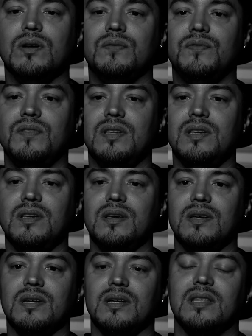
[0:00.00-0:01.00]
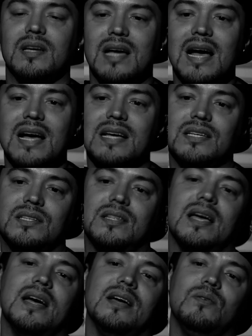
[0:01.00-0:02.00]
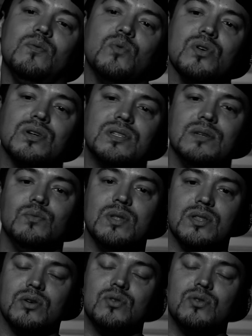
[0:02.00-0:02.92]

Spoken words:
of the guys that worked with the